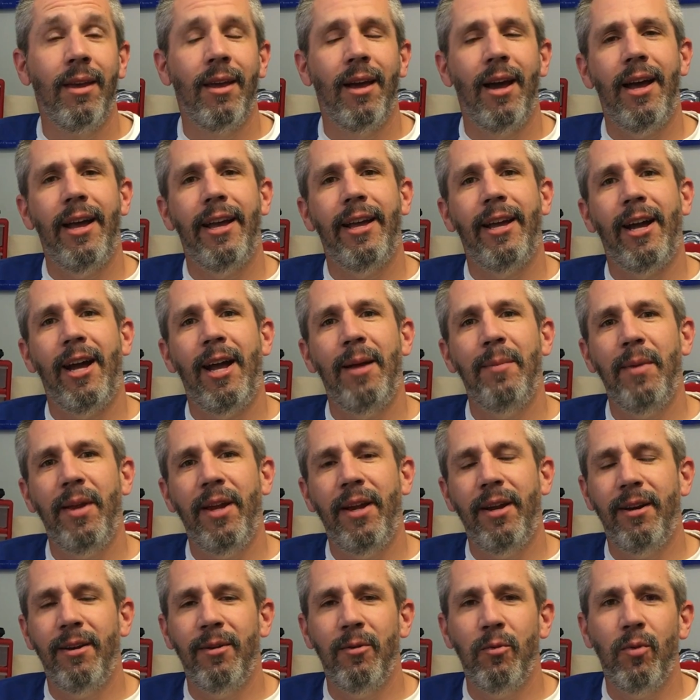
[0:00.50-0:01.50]
Hi, I'm
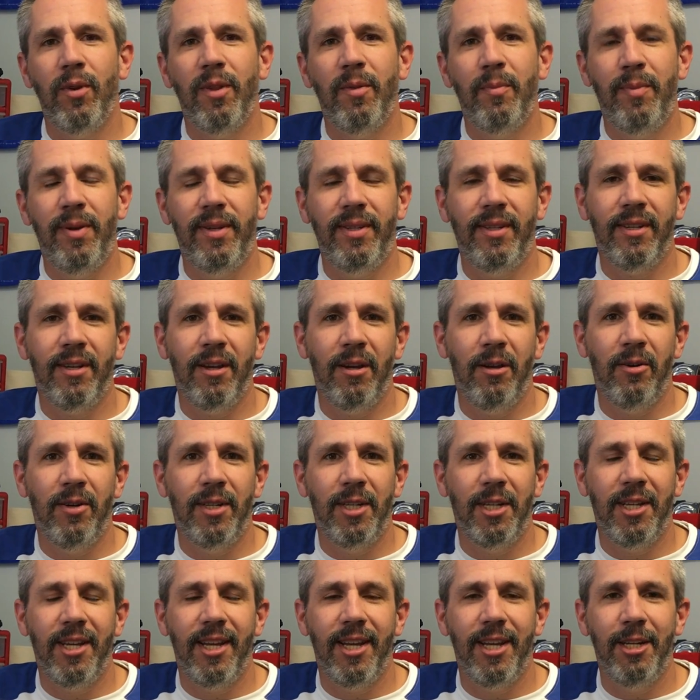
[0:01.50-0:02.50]
Aaron with Pitsco
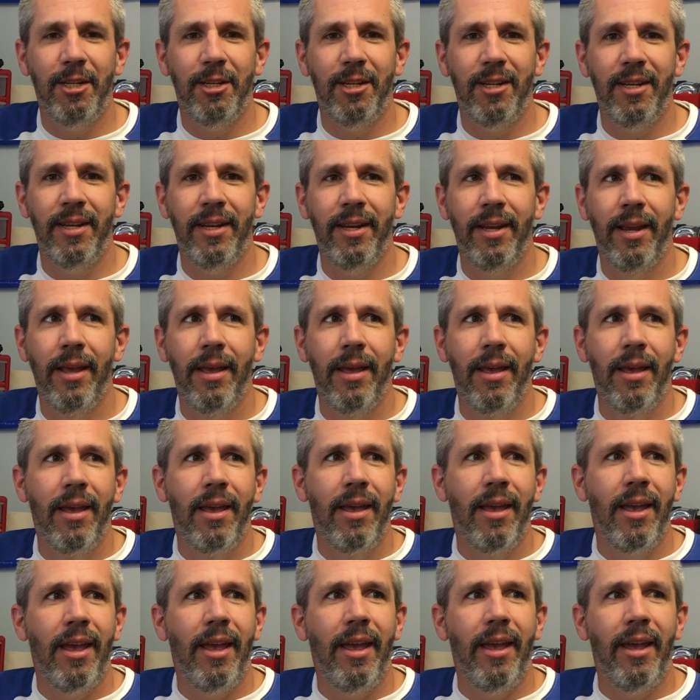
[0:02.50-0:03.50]
Education,
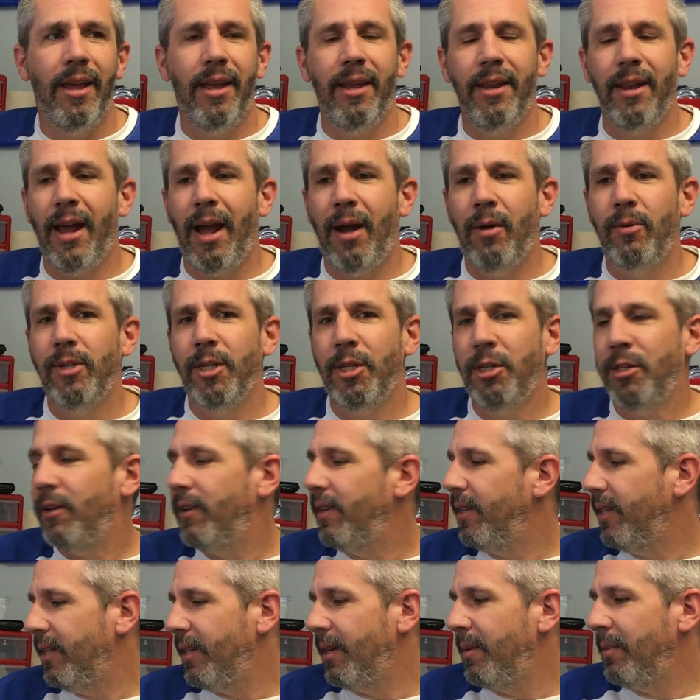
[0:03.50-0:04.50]
and I want to show
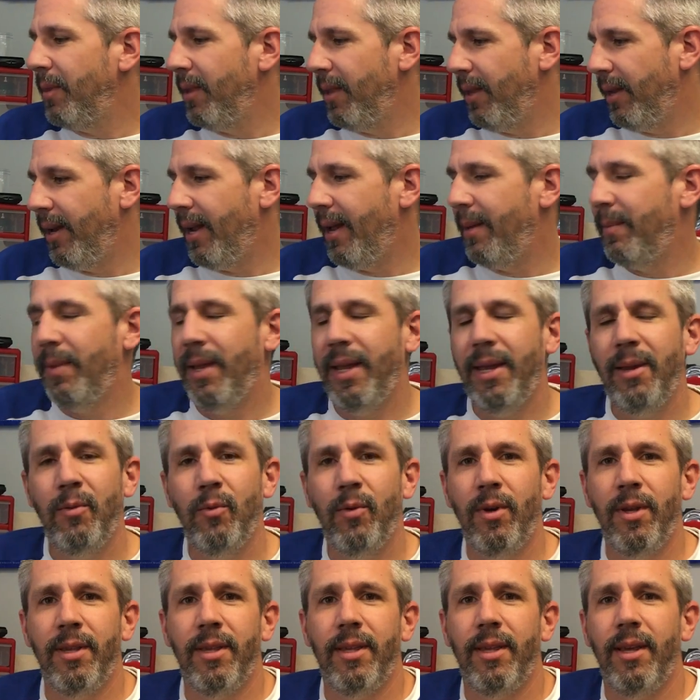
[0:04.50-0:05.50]
you something that I made
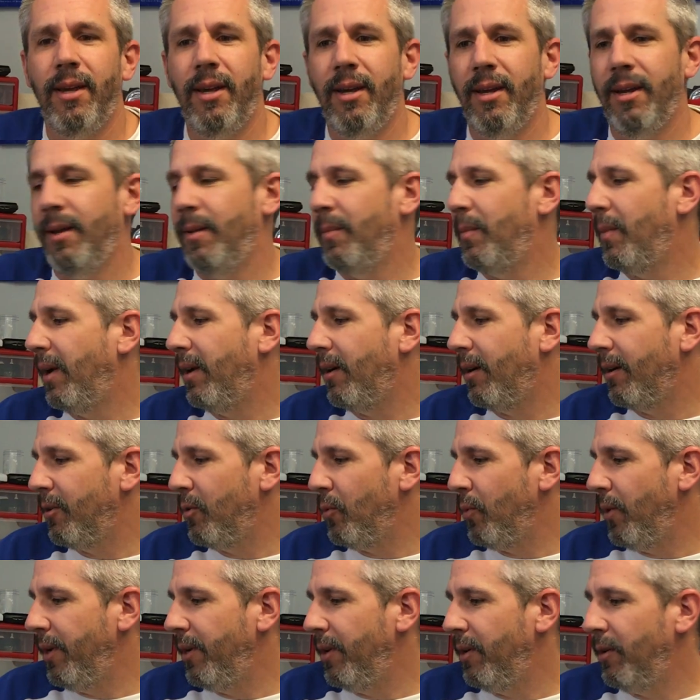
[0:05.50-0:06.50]
with my
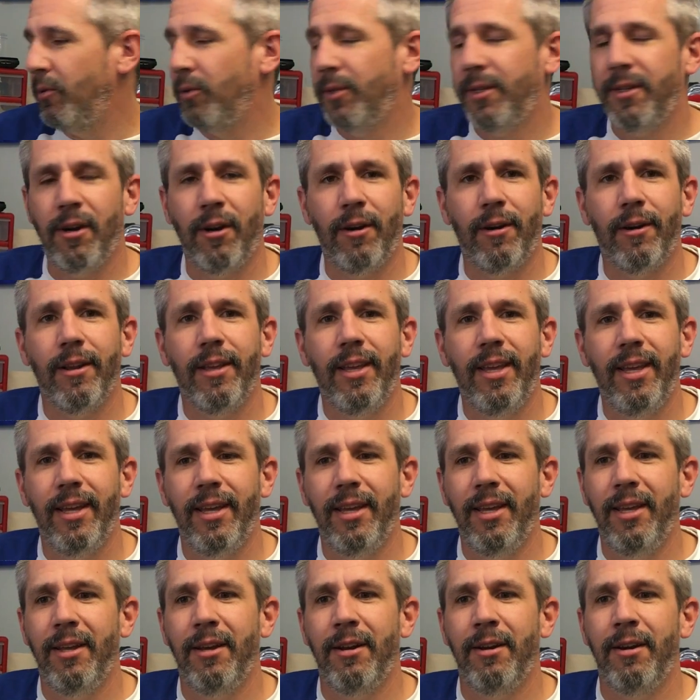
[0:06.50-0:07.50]
Arduino Starter
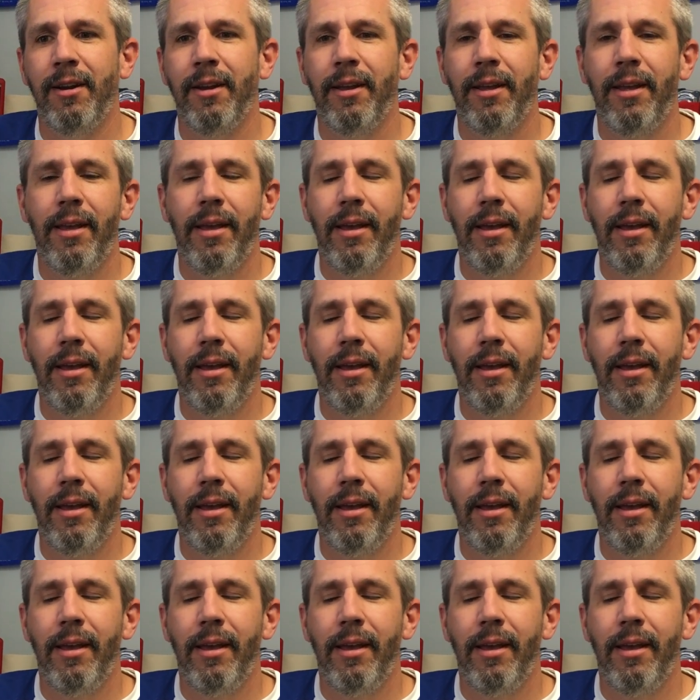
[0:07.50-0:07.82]
Kit here.